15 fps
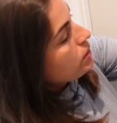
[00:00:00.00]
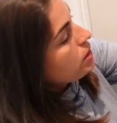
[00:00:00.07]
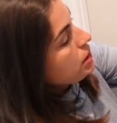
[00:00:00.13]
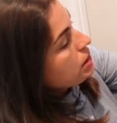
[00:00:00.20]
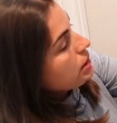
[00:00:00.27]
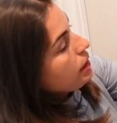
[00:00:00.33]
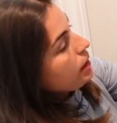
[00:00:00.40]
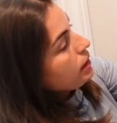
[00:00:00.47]

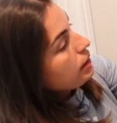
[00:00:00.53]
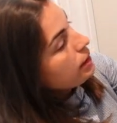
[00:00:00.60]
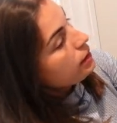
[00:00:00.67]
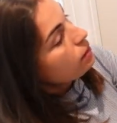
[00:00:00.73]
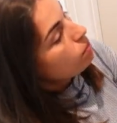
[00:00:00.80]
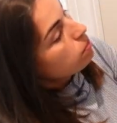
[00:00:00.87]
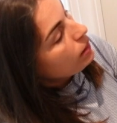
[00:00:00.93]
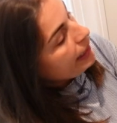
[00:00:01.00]
just a
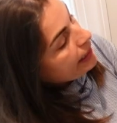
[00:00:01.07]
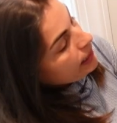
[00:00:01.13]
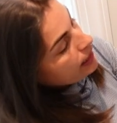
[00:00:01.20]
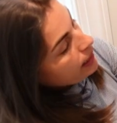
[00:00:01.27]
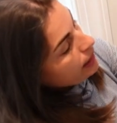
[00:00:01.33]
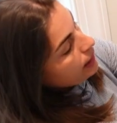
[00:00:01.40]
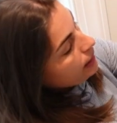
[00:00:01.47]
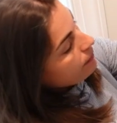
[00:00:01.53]
little
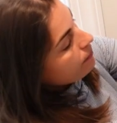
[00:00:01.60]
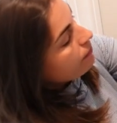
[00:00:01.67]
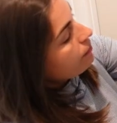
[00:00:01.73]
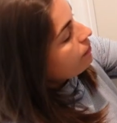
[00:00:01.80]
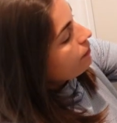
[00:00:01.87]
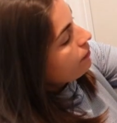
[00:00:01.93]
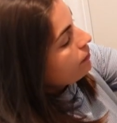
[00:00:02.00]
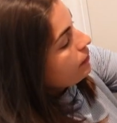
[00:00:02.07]
blanket
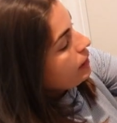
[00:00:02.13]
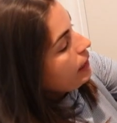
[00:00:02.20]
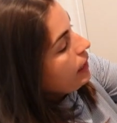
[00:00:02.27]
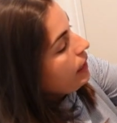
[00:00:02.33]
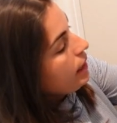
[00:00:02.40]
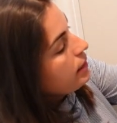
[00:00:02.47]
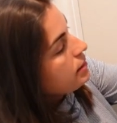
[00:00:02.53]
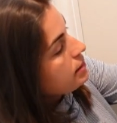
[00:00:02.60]

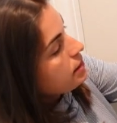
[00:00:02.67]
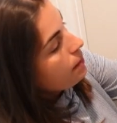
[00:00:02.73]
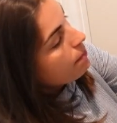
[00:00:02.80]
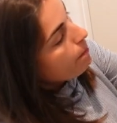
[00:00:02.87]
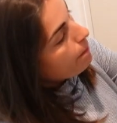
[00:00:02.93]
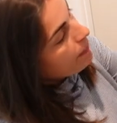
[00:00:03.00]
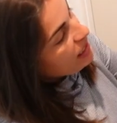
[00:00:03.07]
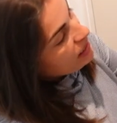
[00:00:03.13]
and
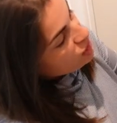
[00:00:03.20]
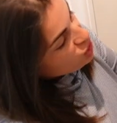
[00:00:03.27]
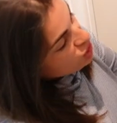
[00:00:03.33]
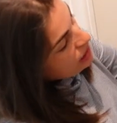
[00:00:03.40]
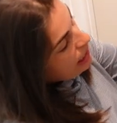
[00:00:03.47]
some beach